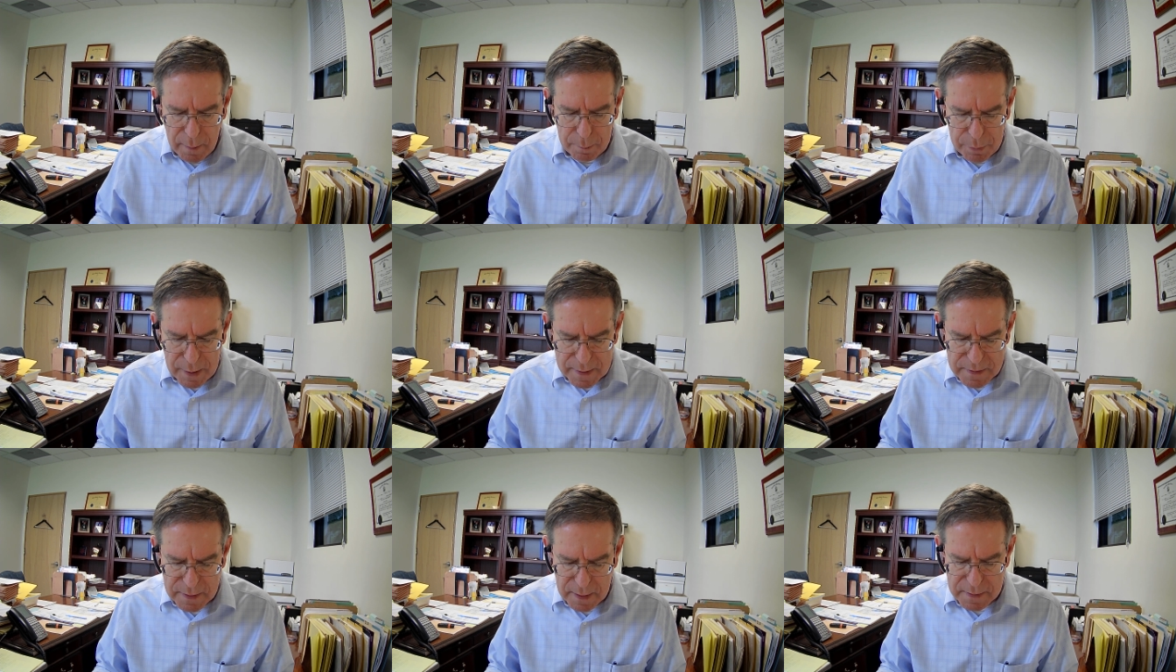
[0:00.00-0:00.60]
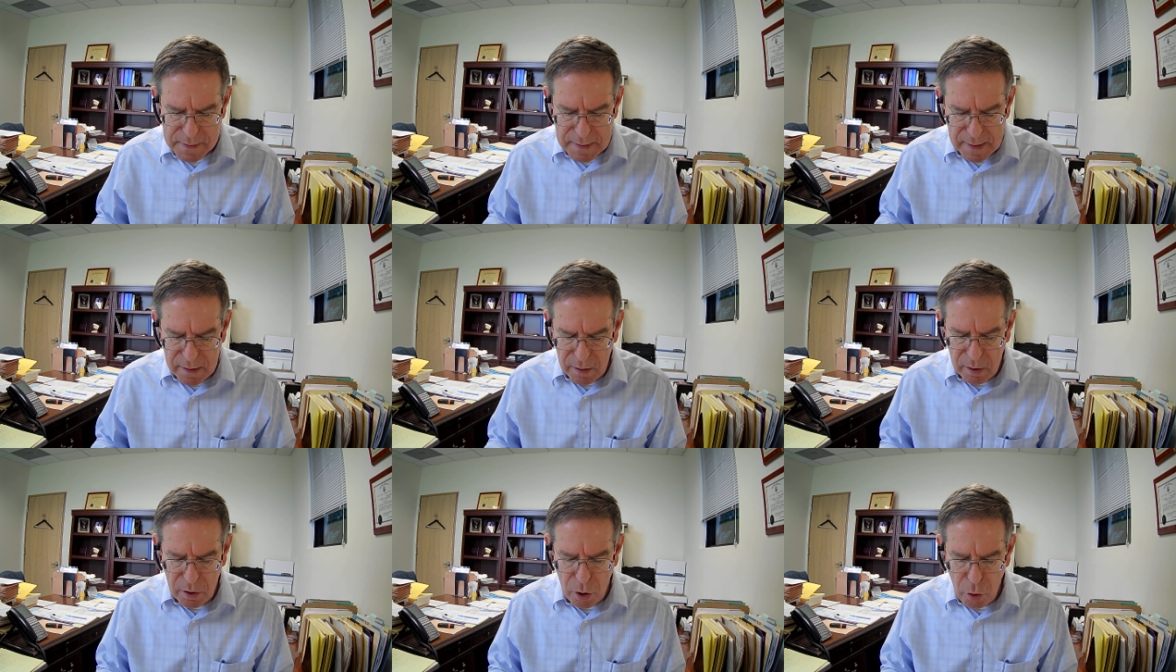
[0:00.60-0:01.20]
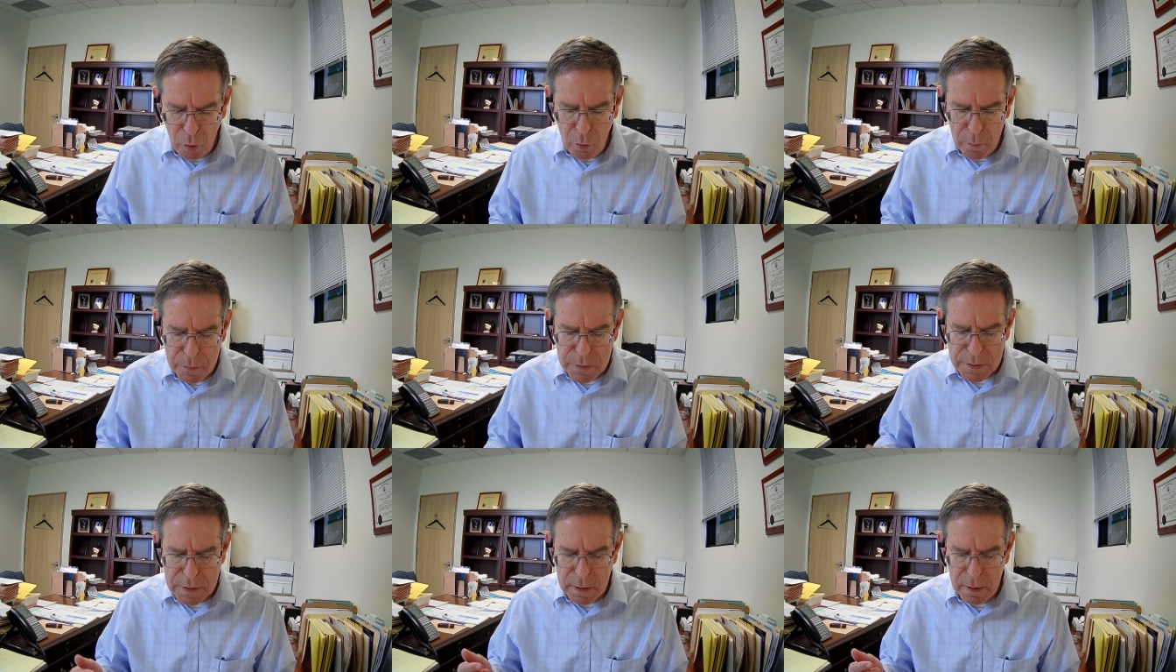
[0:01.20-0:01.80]
Bless us in our
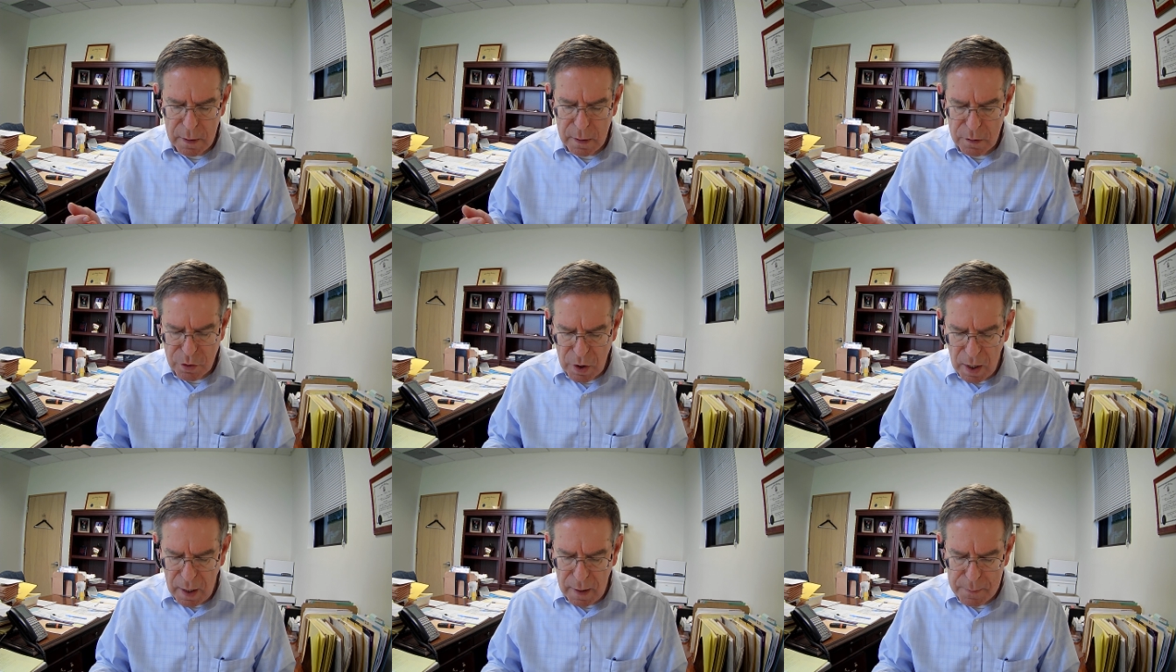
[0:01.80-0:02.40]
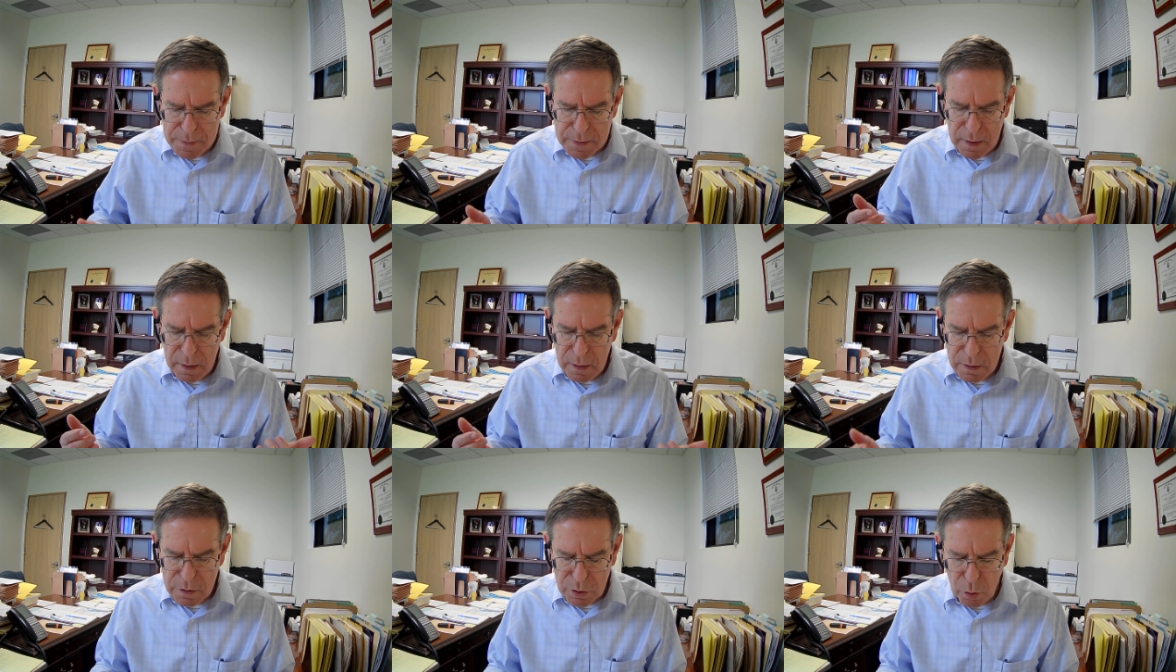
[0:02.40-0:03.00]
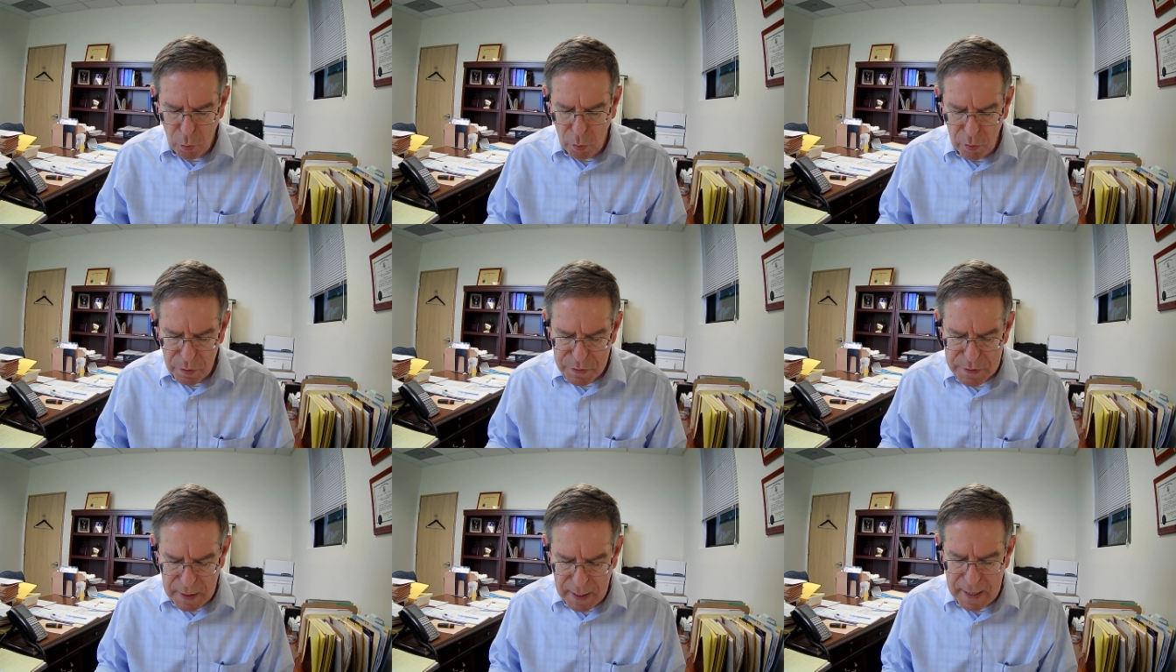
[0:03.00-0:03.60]
homes, jobs,
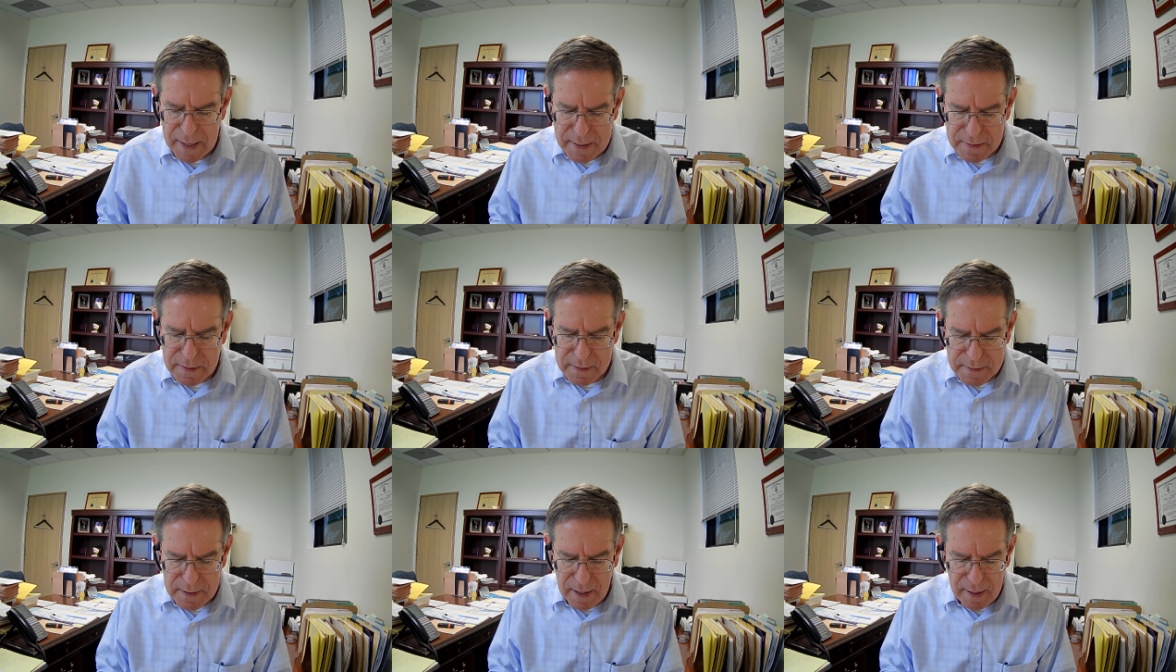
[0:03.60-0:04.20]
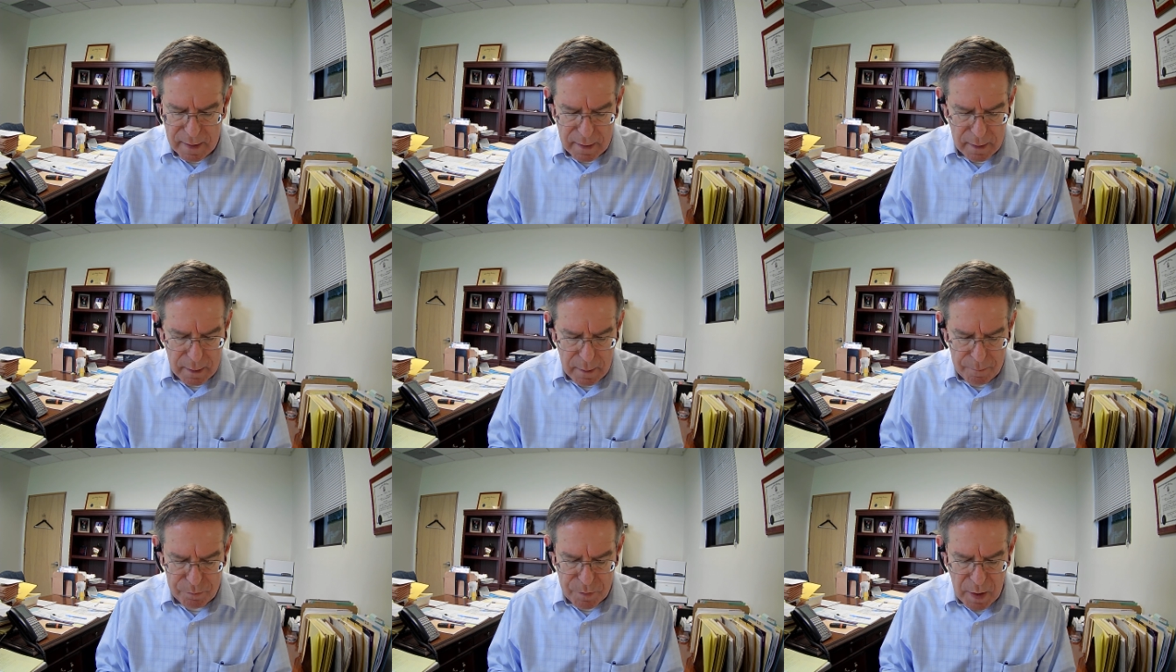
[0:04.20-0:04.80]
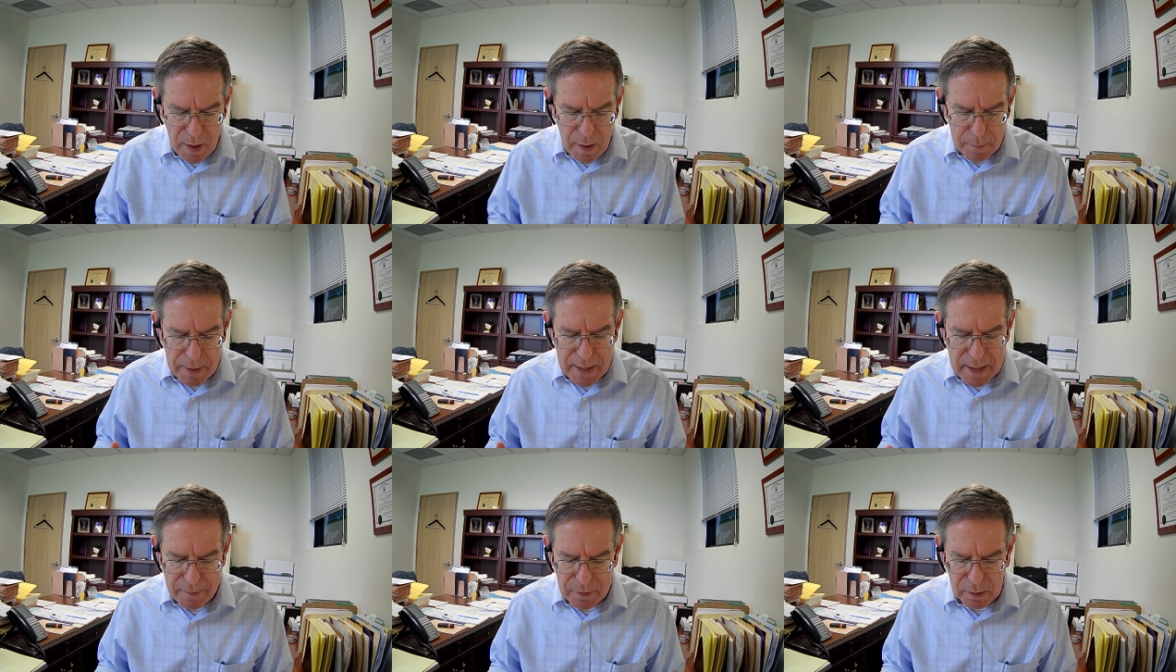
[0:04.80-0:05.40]
schools, and society by
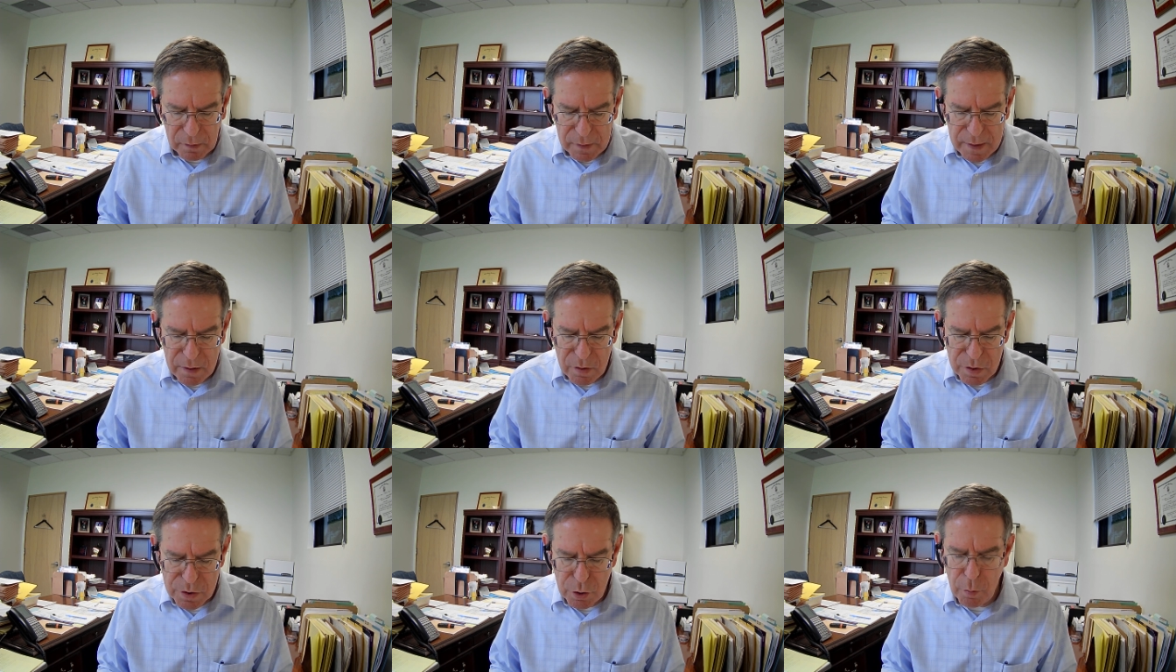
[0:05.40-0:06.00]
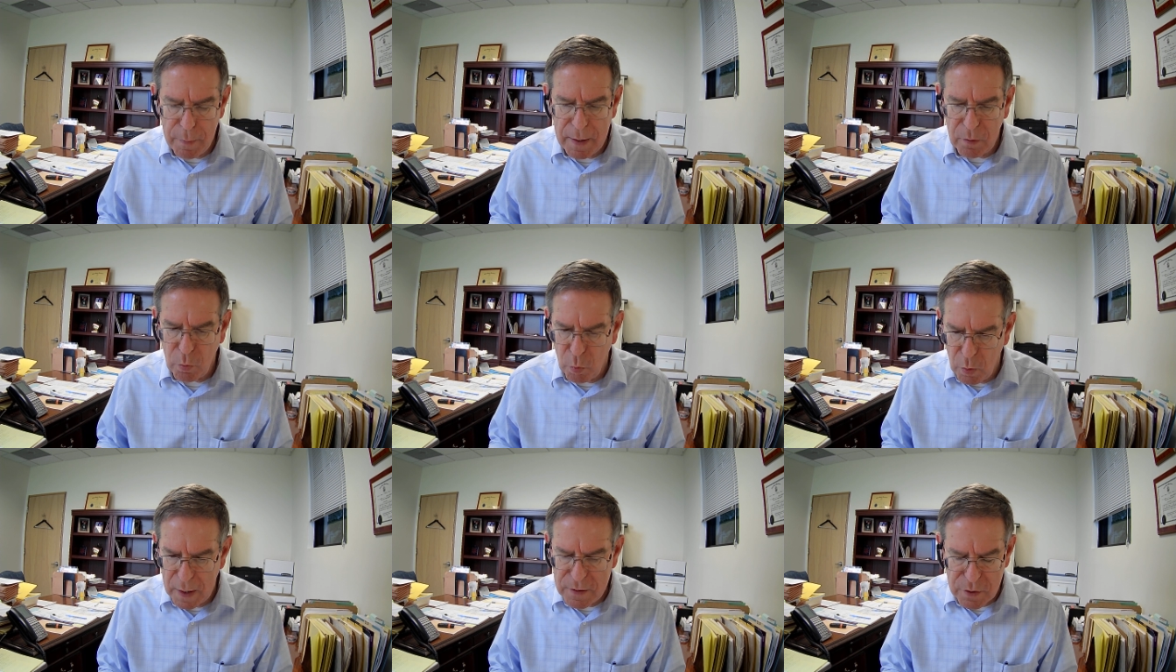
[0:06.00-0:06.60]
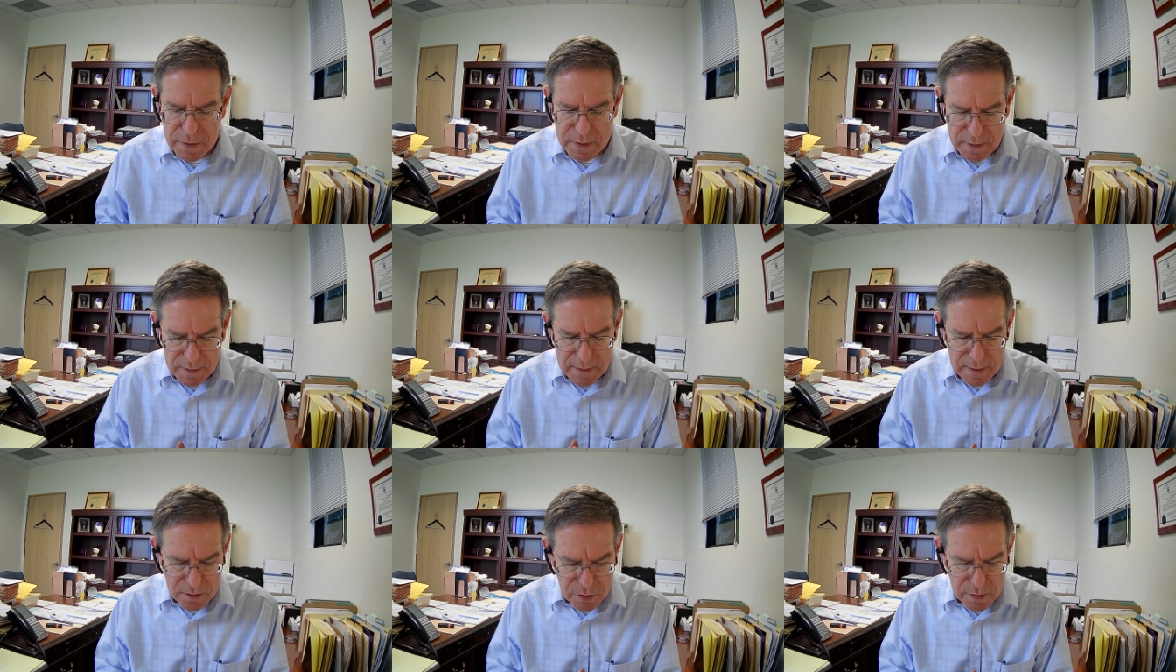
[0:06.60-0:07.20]
having leaders who make righteous
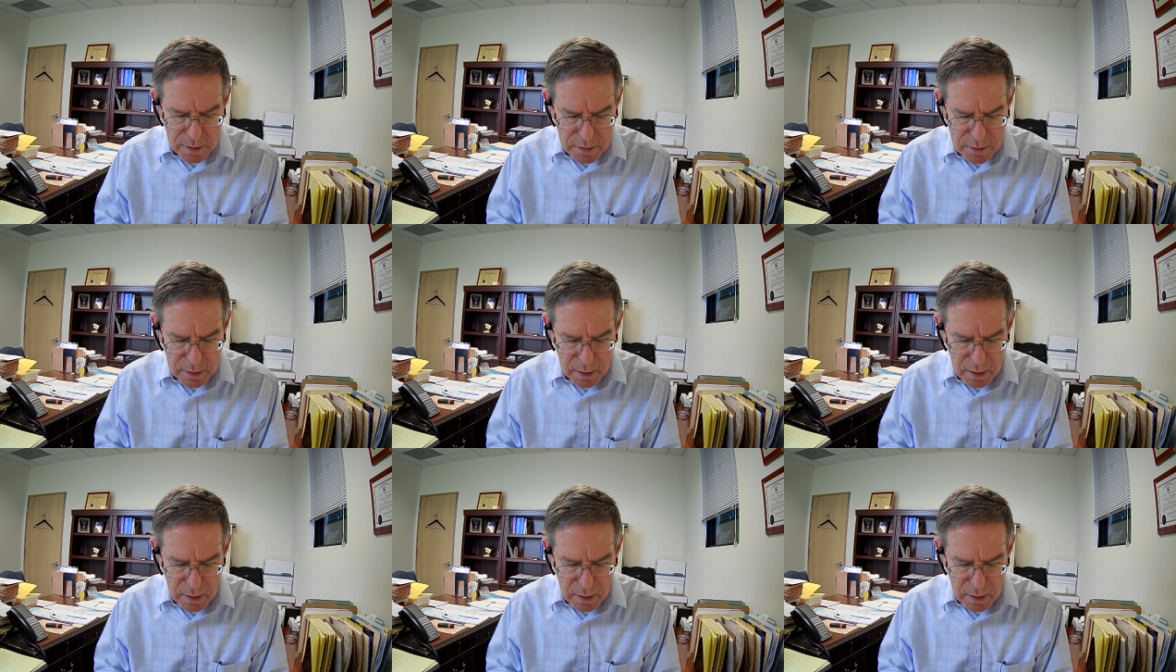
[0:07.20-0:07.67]
decisions.